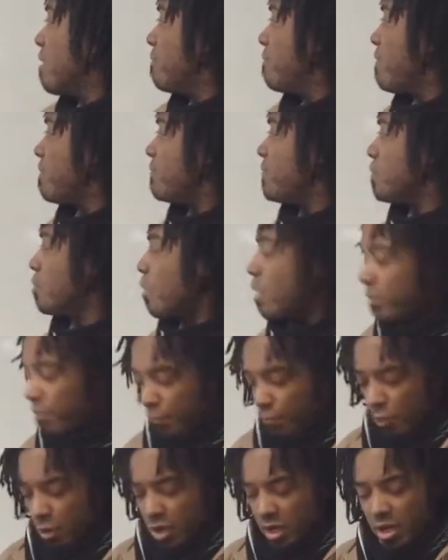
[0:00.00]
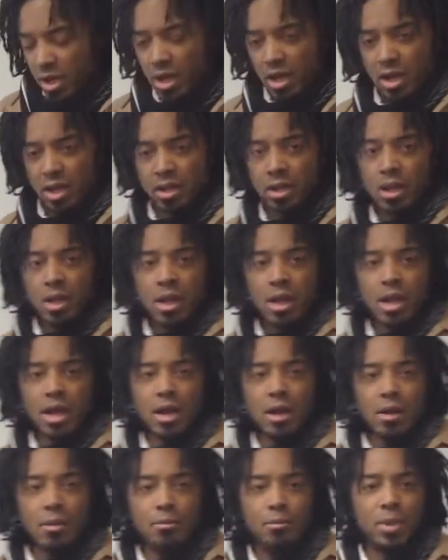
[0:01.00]
5149
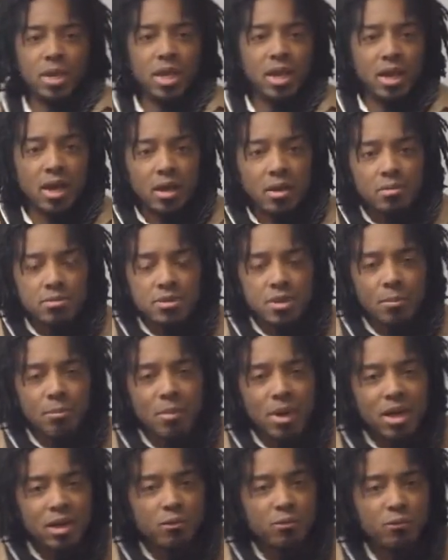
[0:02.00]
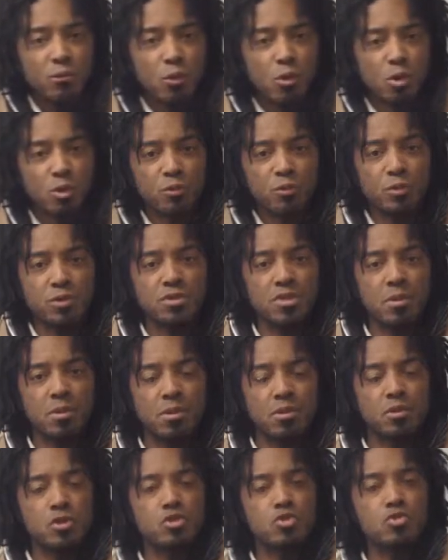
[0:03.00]
uh, becomes a metaphor for some
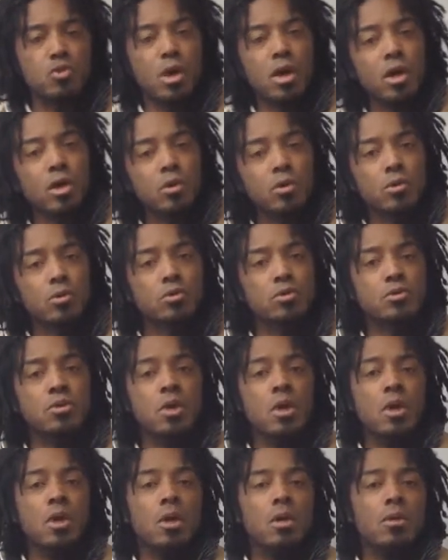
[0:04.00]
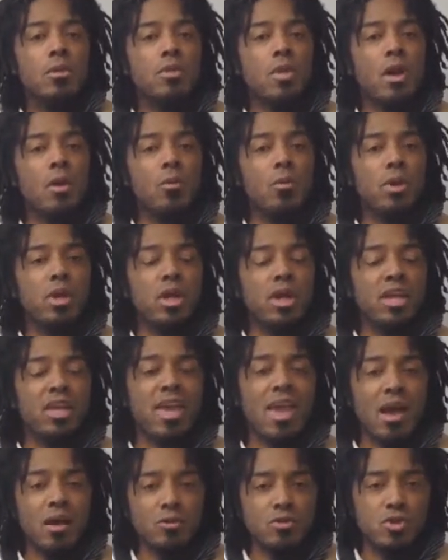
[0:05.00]
of the struggles that we
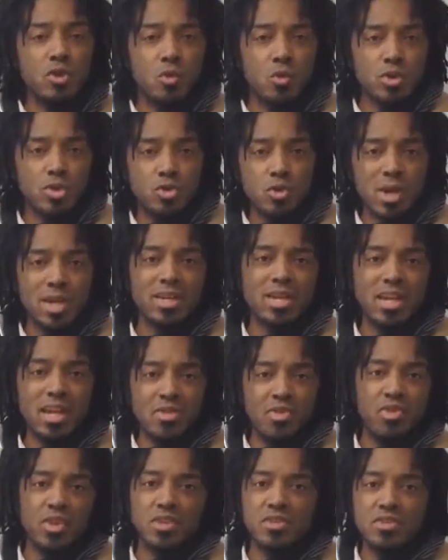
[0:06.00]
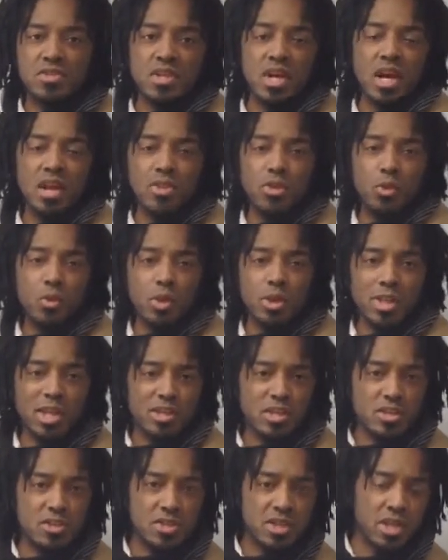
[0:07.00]
encounter when trying to get things done through a
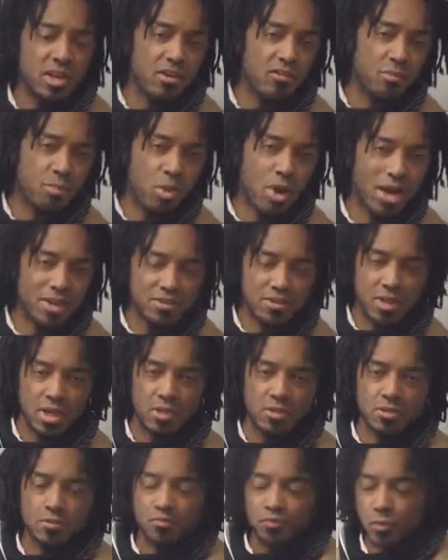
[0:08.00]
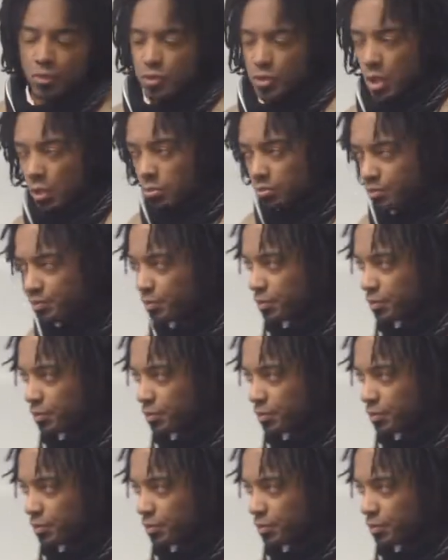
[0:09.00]
legislative process. So,